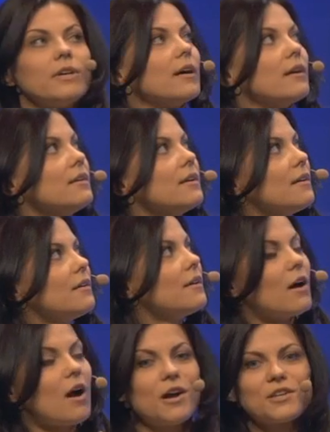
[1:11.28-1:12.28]
the
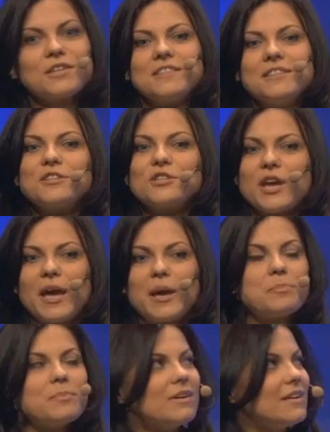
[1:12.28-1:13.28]
hockey stick
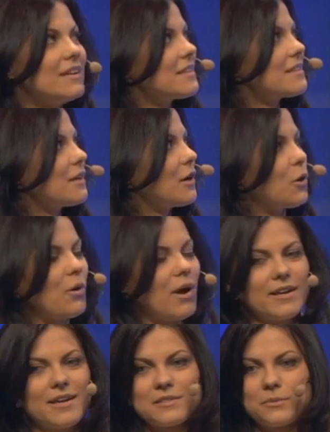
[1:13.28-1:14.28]
shape. So
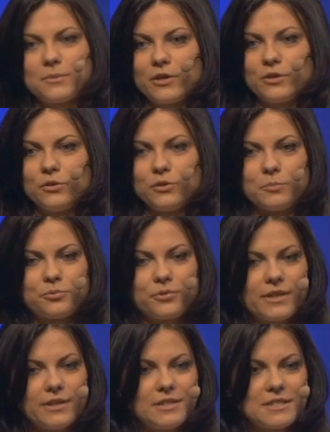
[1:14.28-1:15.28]
I guess we're doing a
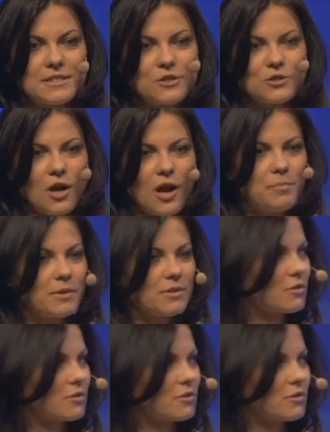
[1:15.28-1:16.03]
pretty decent job